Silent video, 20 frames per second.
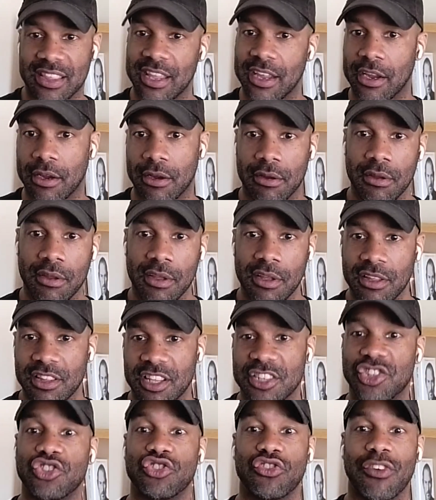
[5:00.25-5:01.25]
their
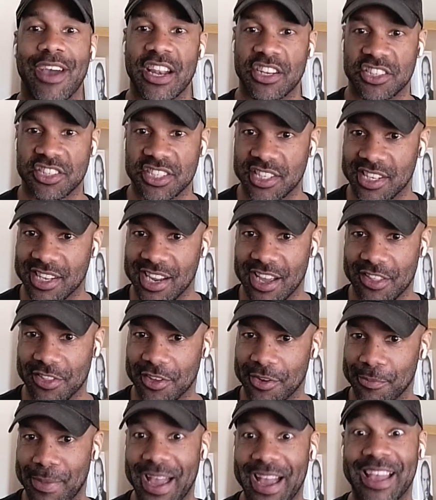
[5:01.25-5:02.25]
strategy
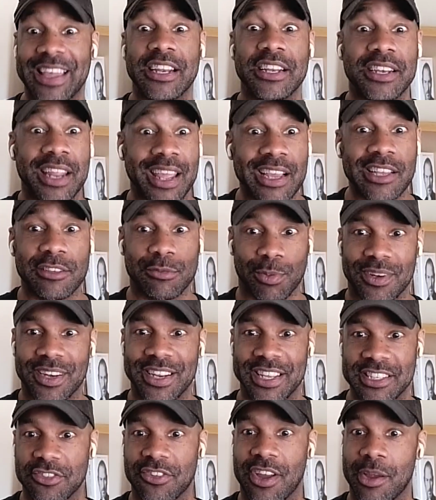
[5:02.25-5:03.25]
together. Back in the days when
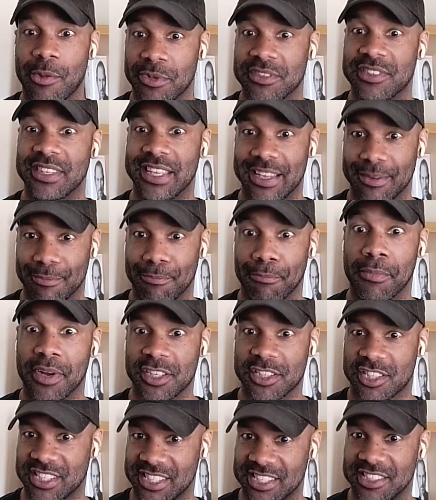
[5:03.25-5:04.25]
Instagram was
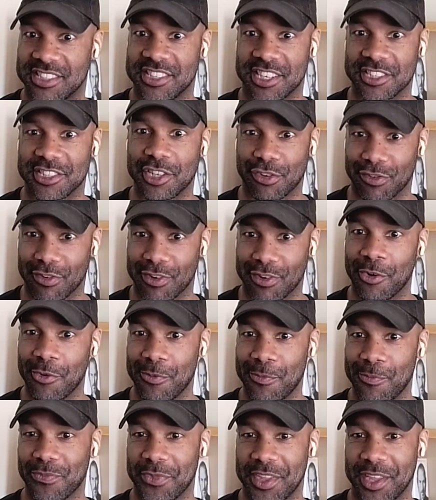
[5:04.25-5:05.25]
much easier to grow,
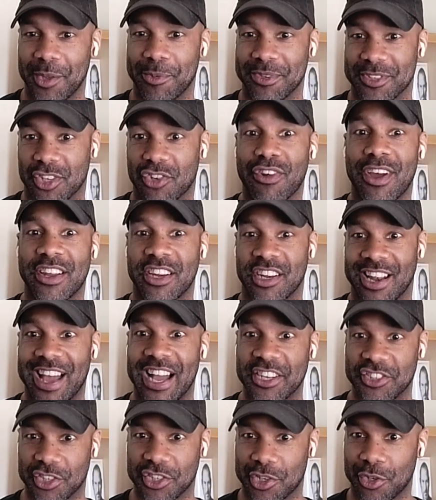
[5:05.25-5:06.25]
it was
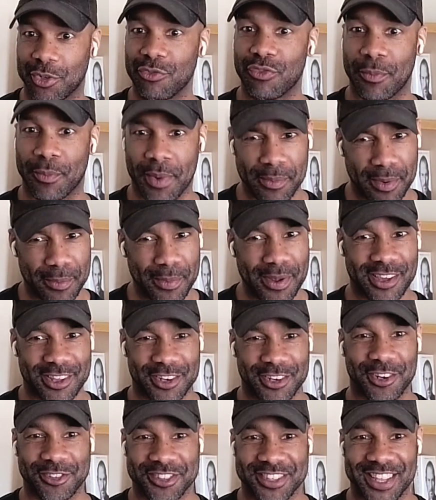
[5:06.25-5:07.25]
chronological. Remember back in those